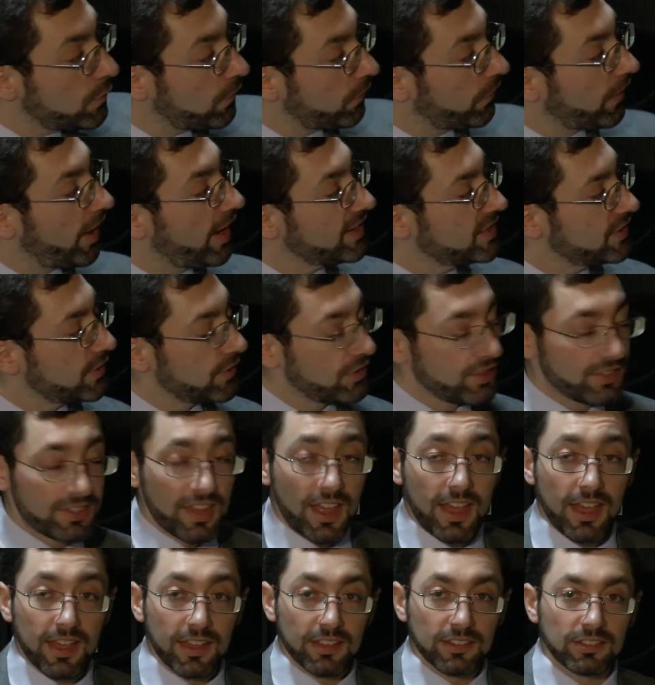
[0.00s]
flights of
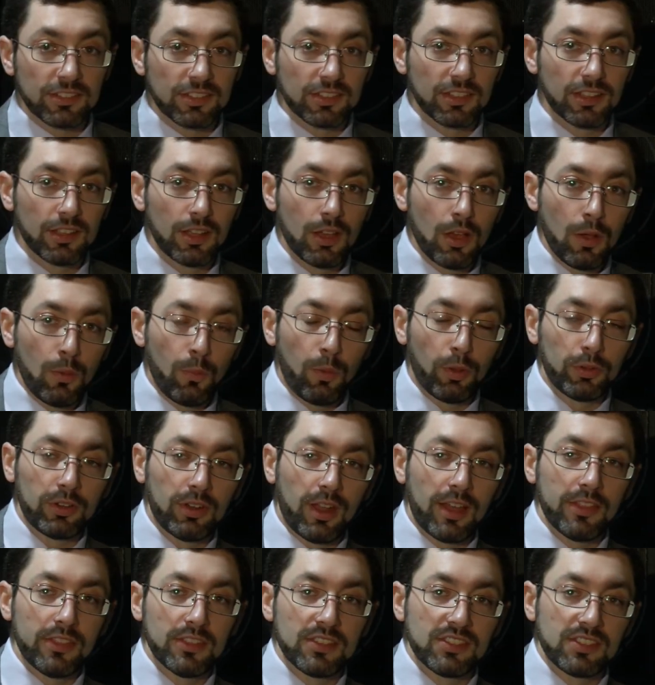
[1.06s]
stairs, one on
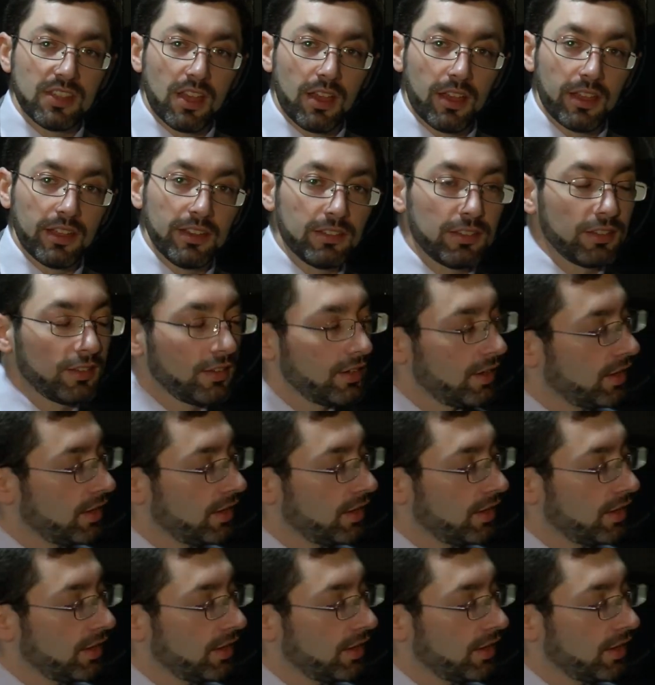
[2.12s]
either side,